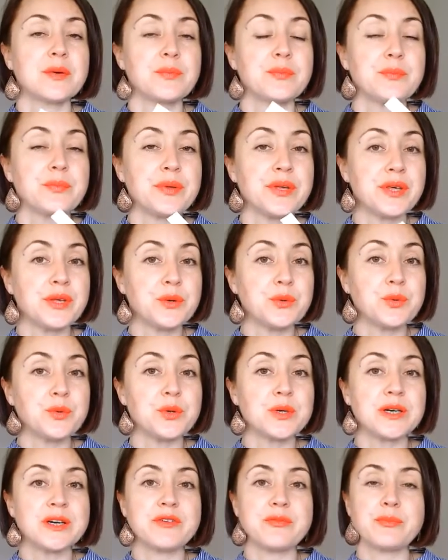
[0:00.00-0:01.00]

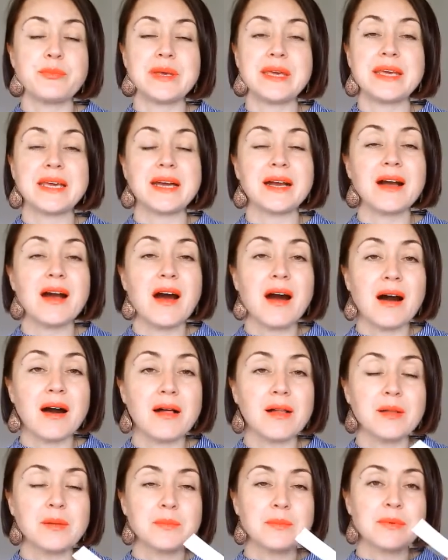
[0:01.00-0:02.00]
pure, being
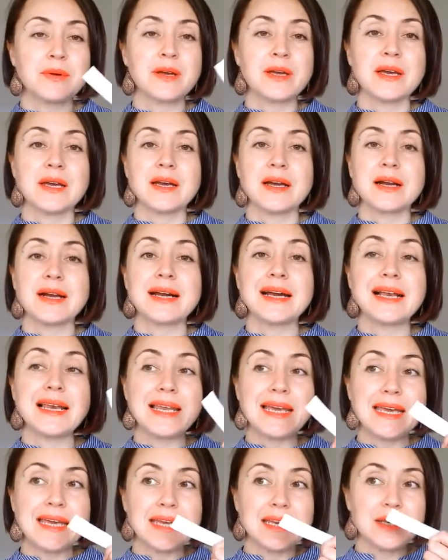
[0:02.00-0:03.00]
calm,
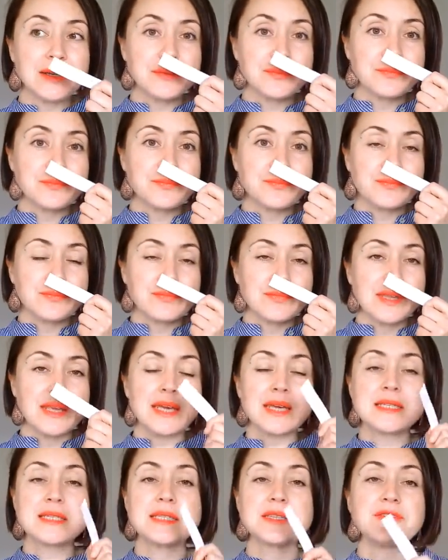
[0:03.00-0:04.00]
clean.
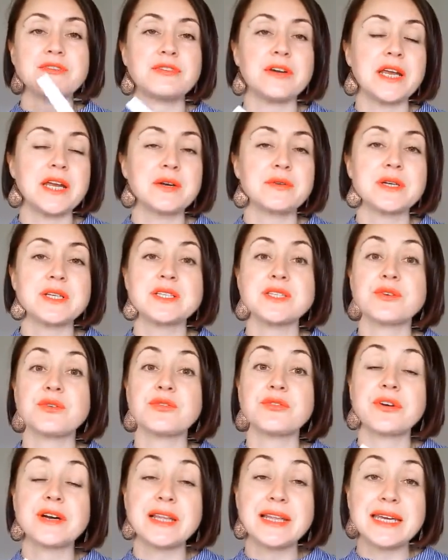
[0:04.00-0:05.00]
It's the fragrance
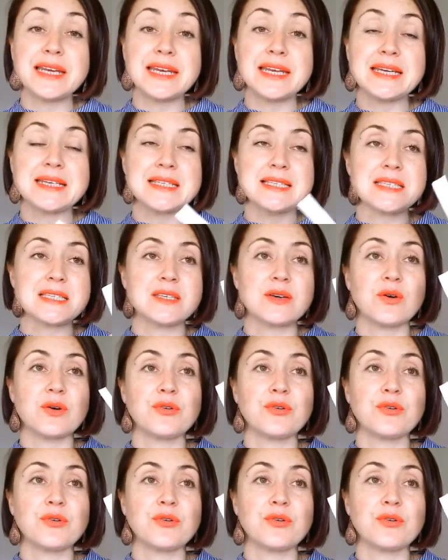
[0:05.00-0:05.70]
of cleanness,